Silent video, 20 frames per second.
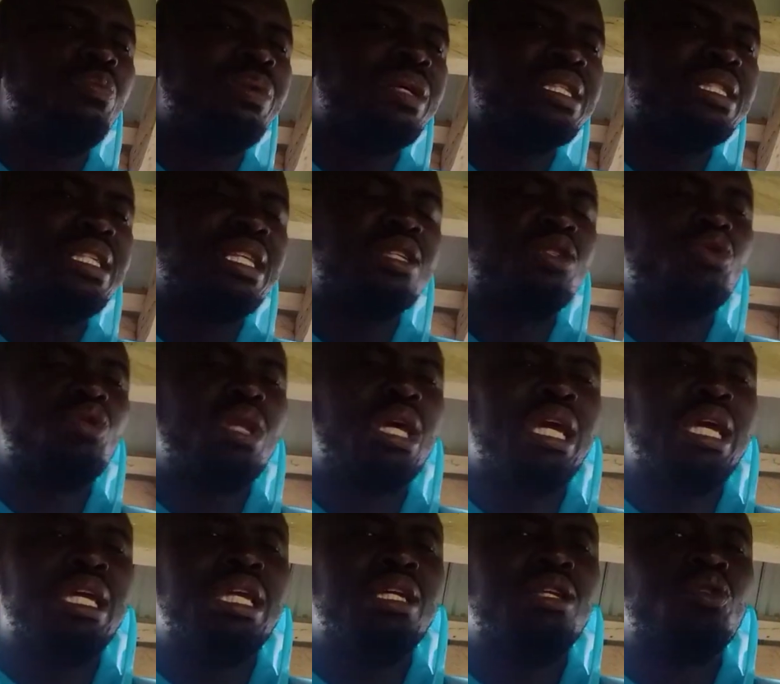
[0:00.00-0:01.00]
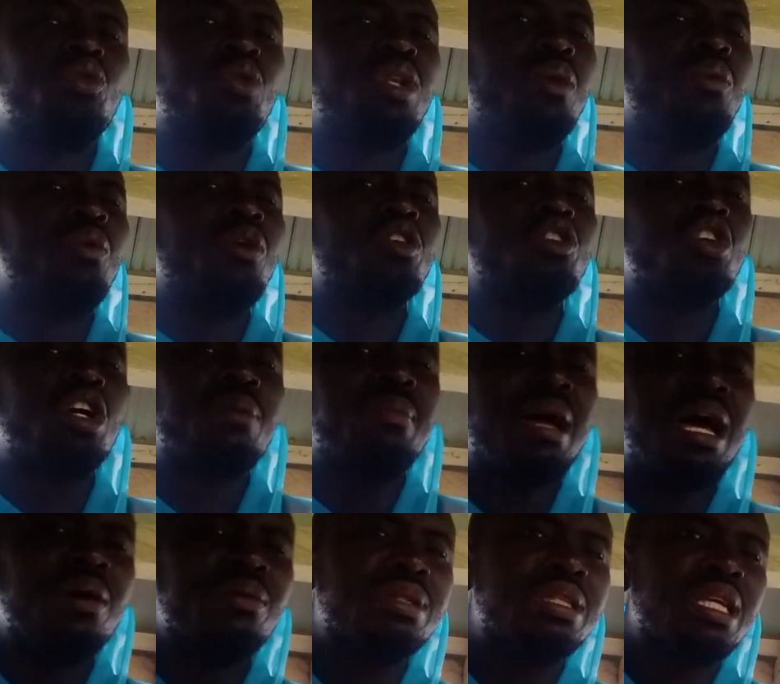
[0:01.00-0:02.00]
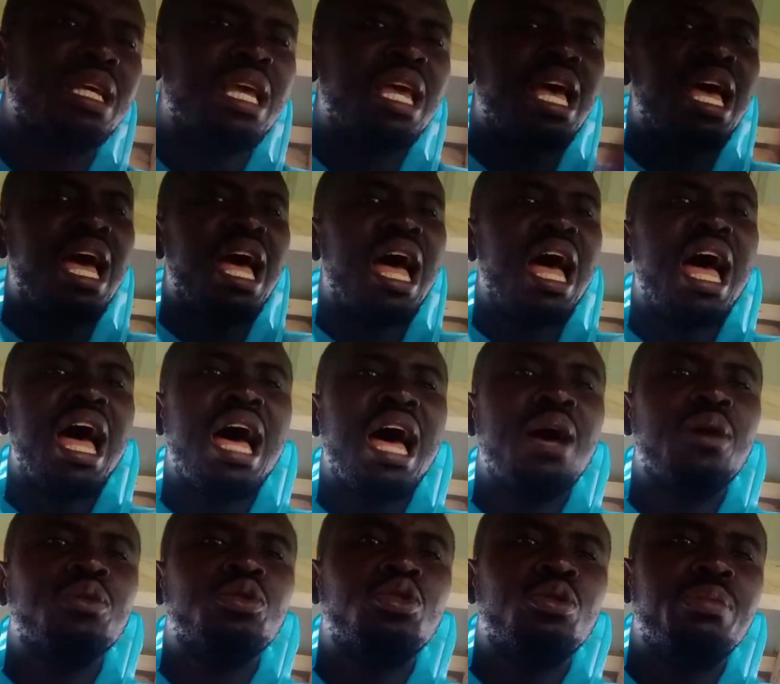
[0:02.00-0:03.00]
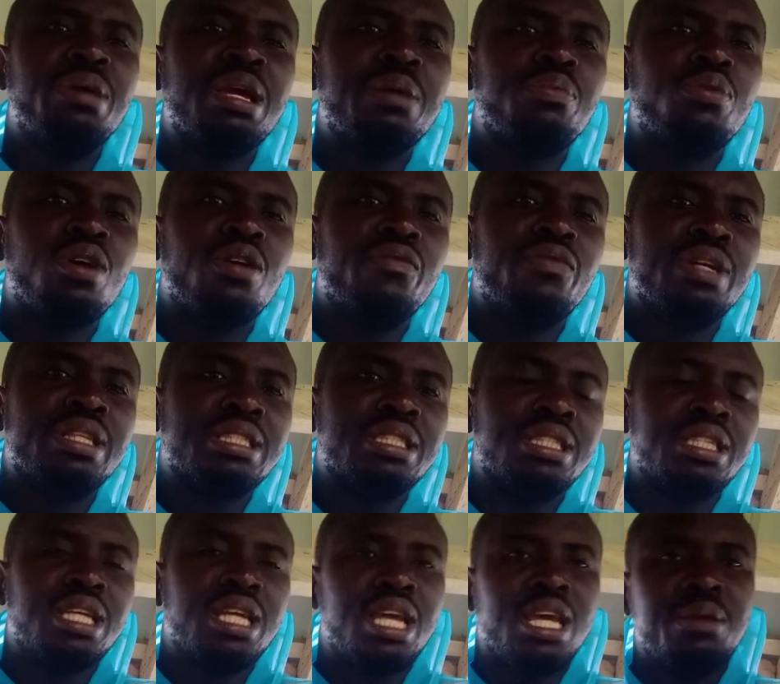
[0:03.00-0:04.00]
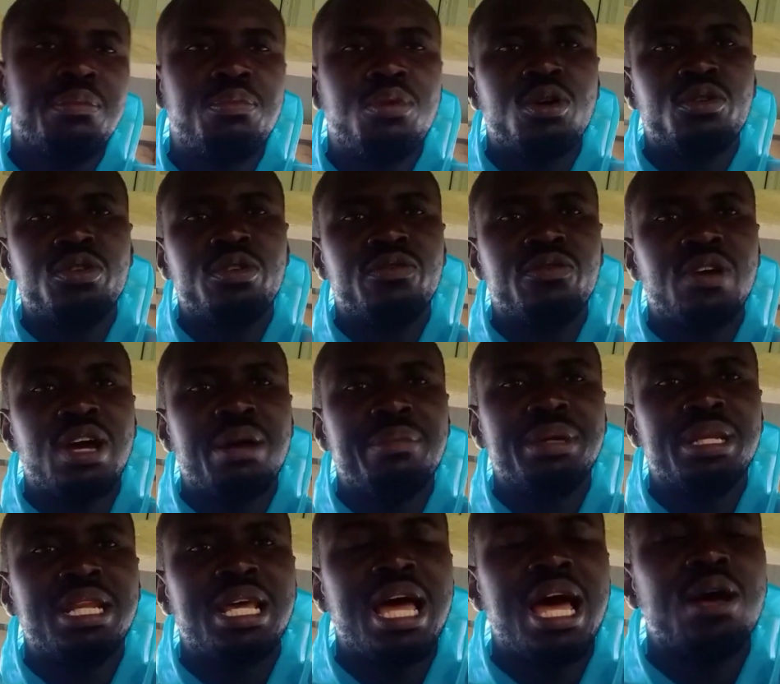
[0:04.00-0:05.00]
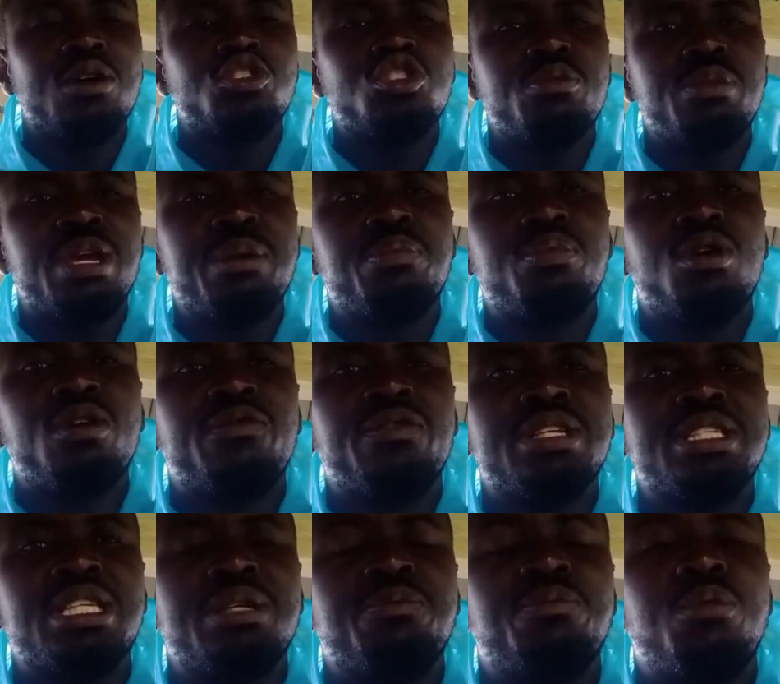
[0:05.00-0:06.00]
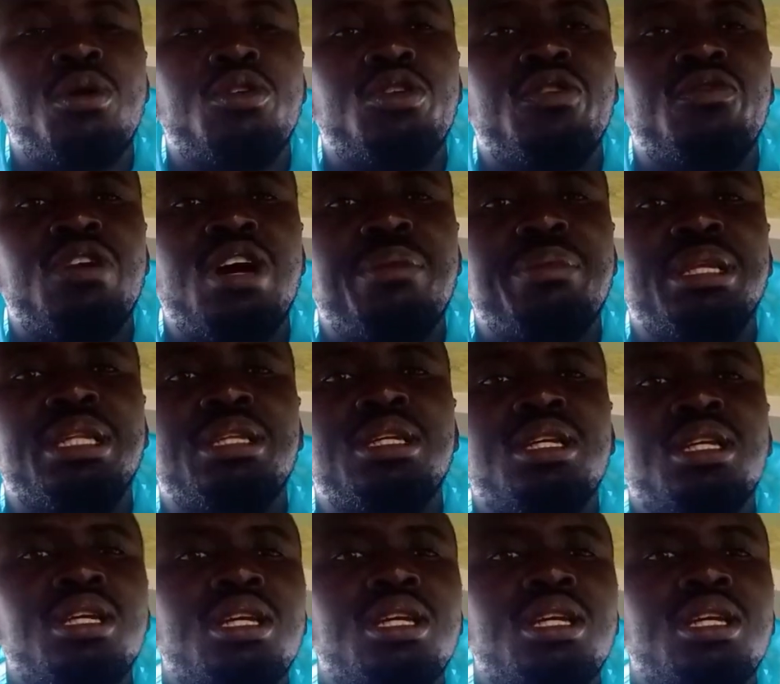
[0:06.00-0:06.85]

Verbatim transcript: to business today today we're going to talk about how to make profit in poultry farming how to make profits in poultry farming